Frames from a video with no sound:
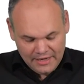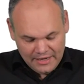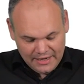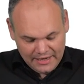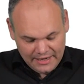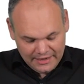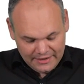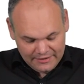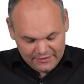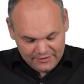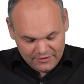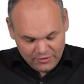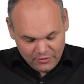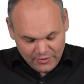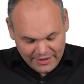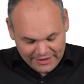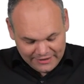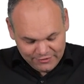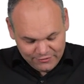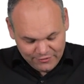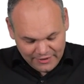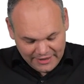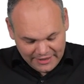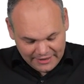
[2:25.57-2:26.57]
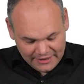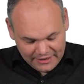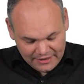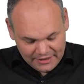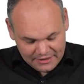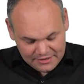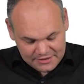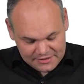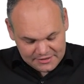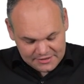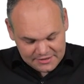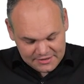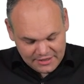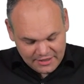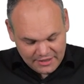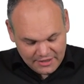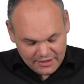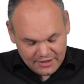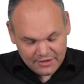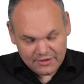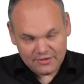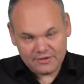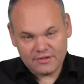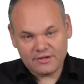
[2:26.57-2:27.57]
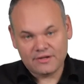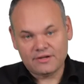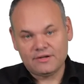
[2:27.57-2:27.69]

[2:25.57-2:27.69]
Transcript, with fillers: And the red flag acts are